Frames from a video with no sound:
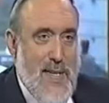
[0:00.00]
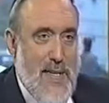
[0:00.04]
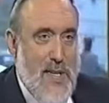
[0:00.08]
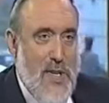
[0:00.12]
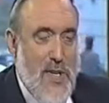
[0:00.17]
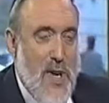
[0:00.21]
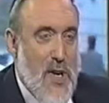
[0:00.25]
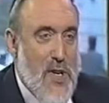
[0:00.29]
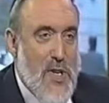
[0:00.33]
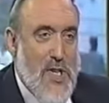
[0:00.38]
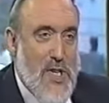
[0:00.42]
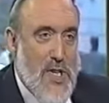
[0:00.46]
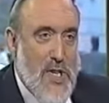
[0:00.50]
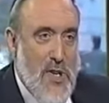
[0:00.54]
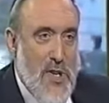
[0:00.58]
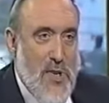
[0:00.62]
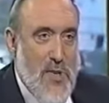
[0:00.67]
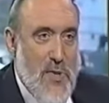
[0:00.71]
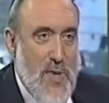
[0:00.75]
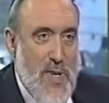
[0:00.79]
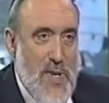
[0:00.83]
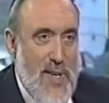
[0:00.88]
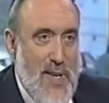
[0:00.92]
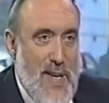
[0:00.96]
young
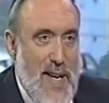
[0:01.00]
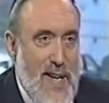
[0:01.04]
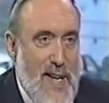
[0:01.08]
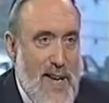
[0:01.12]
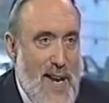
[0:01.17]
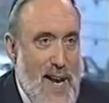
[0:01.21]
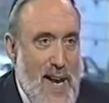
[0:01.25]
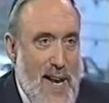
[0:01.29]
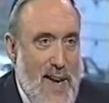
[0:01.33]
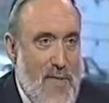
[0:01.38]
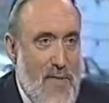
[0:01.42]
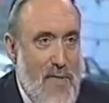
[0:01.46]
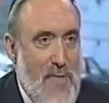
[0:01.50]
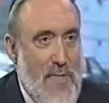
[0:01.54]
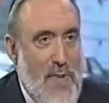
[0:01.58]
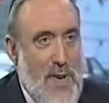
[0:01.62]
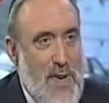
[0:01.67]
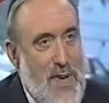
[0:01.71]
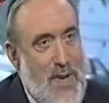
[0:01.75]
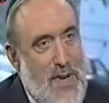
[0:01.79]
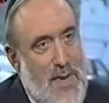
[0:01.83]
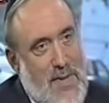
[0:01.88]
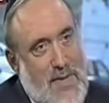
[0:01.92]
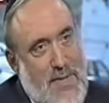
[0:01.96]
children and have
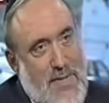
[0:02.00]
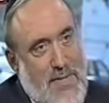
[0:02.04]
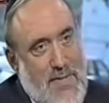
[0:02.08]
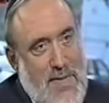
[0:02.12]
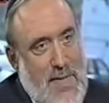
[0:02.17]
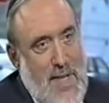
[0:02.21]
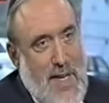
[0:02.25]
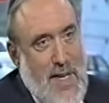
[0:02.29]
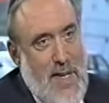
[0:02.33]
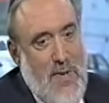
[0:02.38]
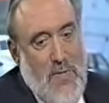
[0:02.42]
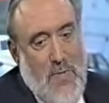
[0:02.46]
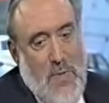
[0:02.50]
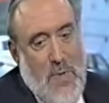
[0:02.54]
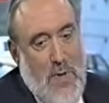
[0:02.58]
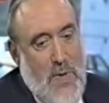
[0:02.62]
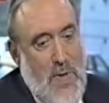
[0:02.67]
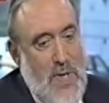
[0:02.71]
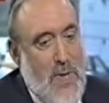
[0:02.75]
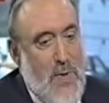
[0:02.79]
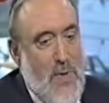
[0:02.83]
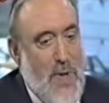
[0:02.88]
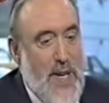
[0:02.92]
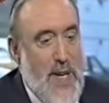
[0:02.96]
uh, and
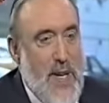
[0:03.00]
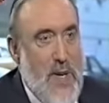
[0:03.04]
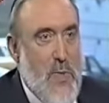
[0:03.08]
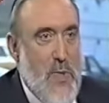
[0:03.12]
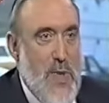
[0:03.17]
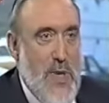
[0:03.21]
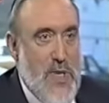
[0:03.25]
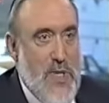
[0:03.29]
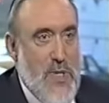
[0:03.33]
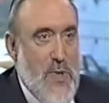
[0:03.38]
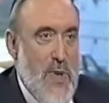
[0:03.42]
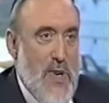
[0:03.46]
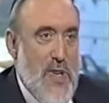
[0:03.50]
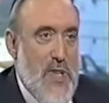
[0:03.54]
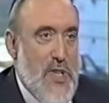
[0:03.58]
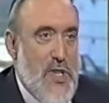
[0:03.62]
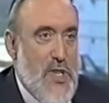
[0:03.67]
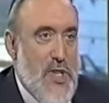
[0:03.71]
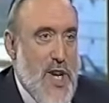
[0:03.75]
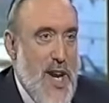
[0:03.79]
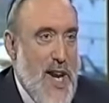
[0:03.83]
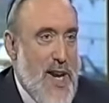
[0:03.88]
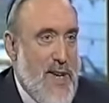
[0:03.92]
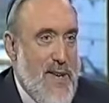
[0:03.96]
greet it with a sort of
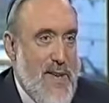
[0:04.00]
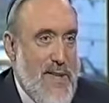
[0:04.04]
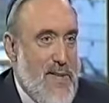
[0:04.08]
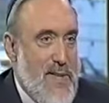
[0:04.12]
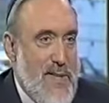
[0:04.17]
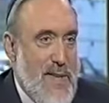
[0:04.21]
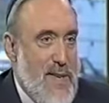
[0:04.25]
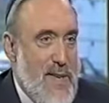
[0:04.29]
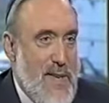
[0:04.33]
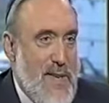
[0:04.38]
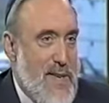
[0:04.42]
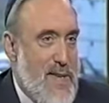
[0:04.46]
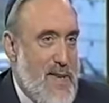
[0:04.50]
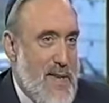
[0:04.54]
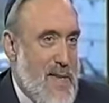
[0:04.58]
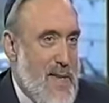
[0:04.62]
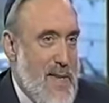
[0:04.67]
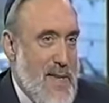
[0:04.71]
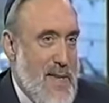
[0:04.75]
jaded uh,